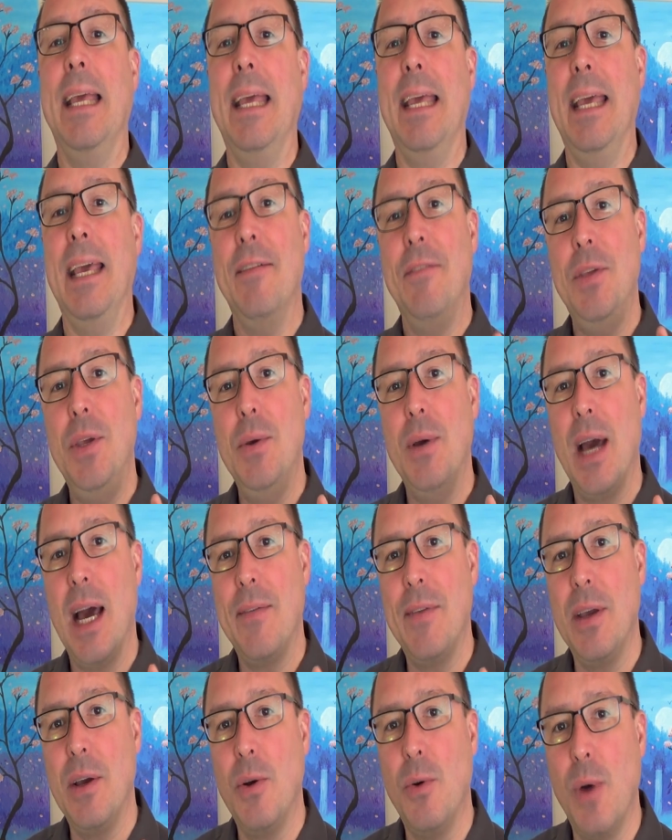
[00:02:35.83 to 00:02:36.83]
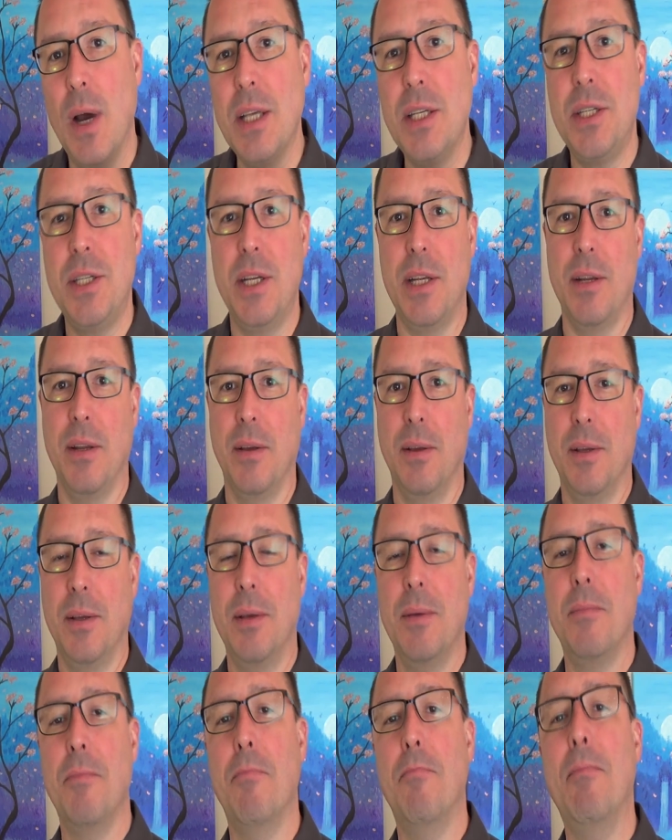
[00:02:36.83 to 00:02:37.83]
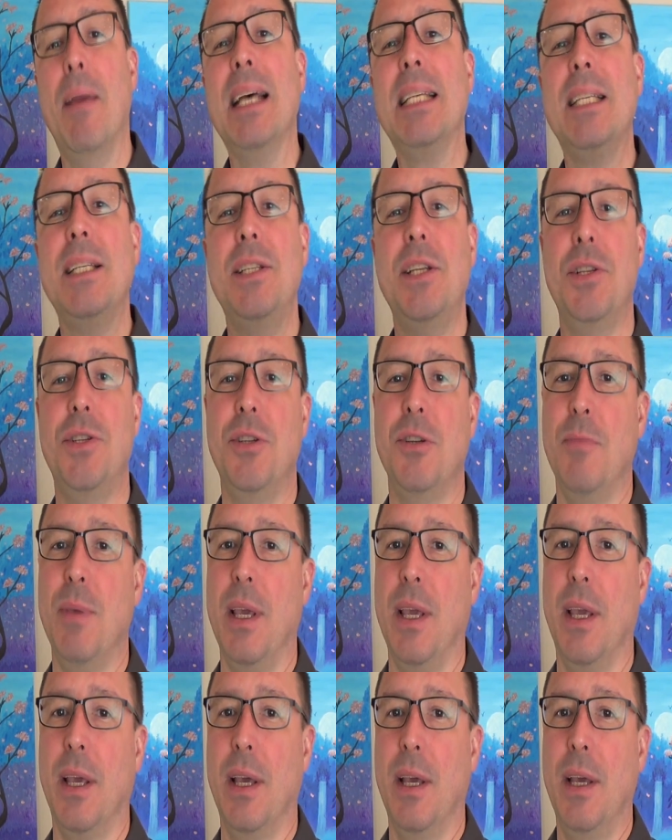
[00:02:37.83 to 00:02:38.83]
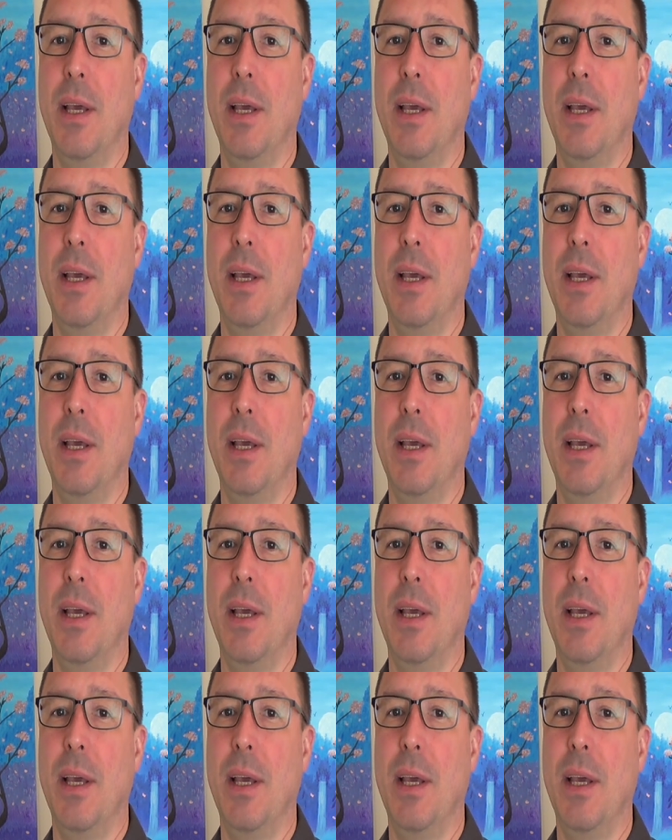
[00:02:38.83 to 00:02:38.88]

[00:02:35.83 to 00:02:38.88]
if you have a question, message it to me.